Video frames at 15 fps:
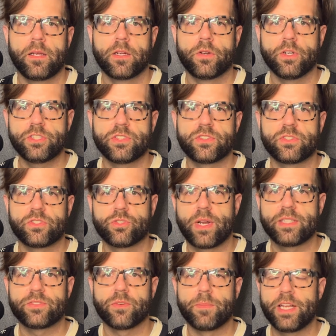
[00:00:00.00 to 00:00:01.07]
Grinch's
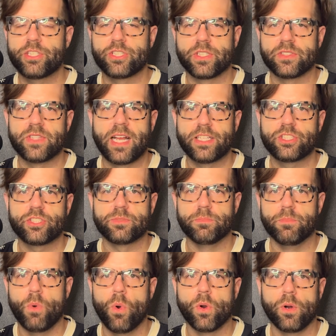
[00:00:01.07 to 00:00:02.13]
transformation is not just
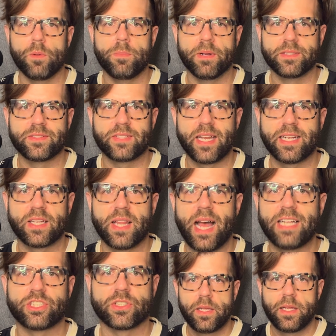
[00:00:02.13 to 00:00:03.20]
moral, but
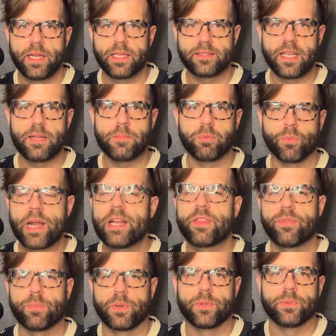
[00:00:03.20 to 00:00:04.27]
psychological. It's a
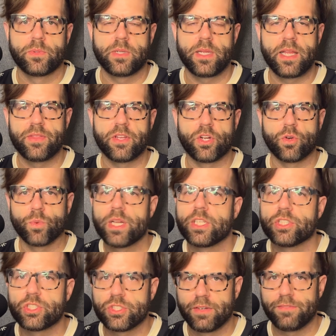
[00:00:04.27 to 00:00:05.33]
breakthrough in the
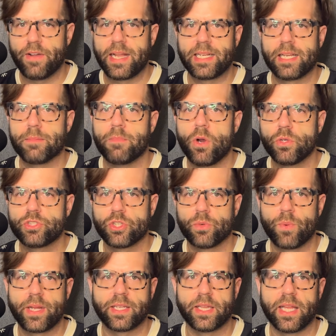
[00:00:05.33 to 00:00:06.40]
Grinch finding emotional
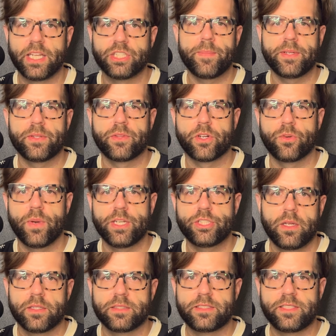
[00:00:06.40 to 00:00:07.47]
regulation. The
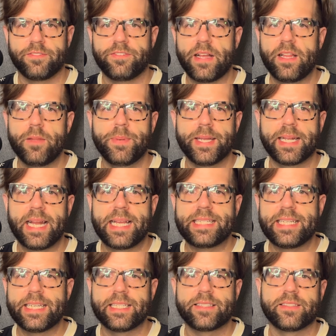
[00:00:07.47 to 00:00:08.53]
Grinch developing an
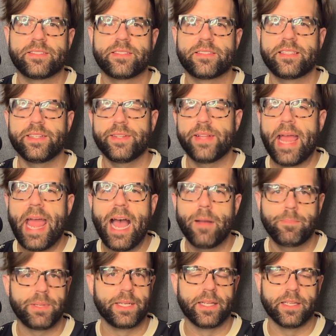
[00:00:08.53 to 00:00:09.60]
idea to steal
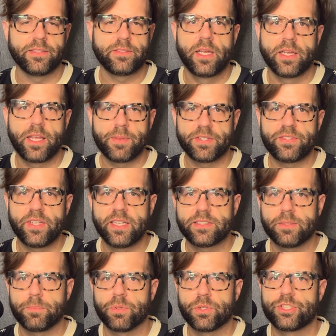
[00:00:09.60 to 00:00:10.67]
happiness can be seen as
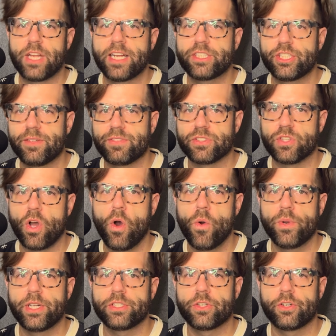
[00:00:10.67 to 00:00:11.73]
a projection of his
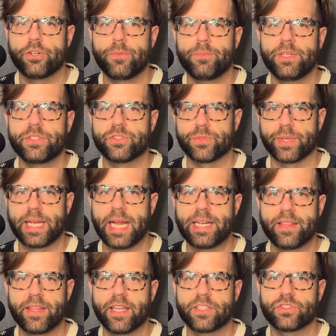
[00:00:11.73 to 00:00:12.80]
own internal misery onto
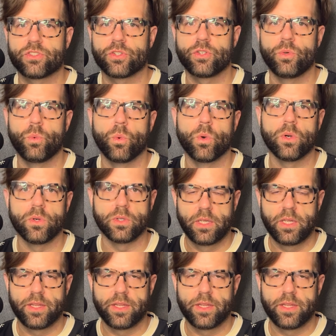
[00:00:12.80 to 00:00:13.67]
the external world.